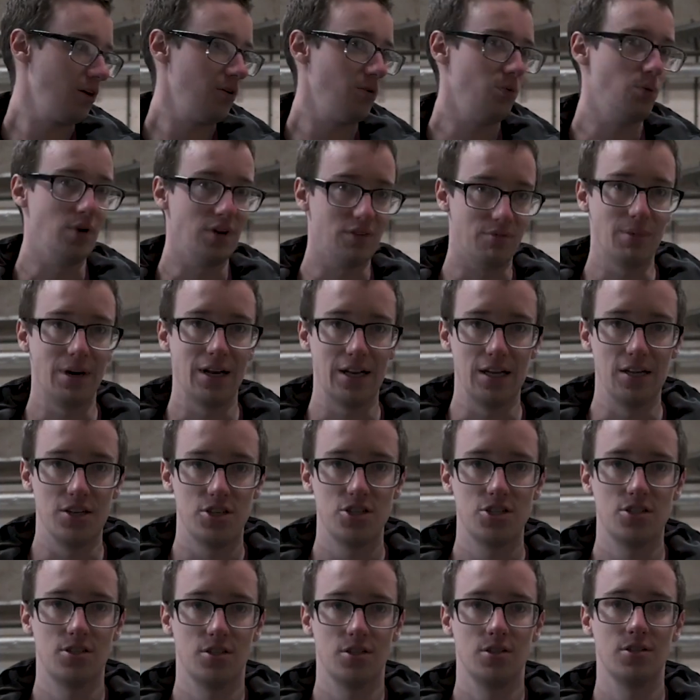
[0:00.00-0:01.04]
We've
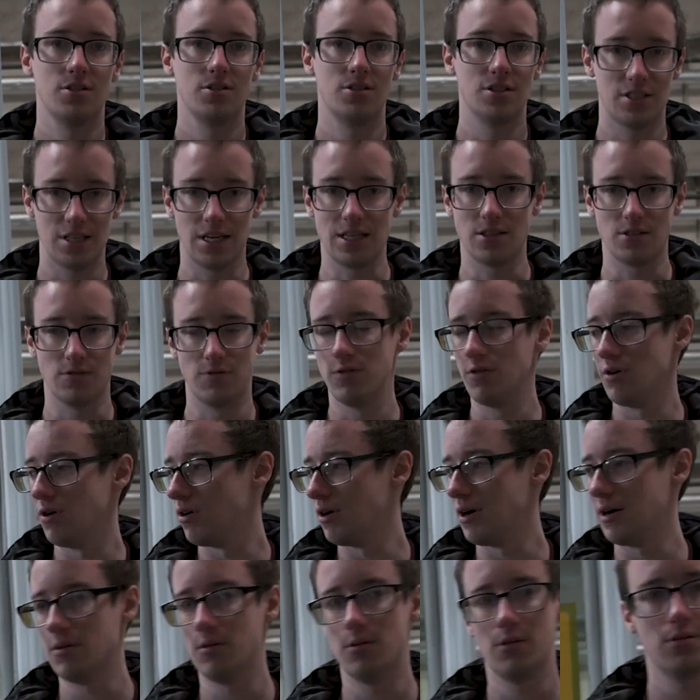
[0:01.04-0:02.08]
managed to take the floor out.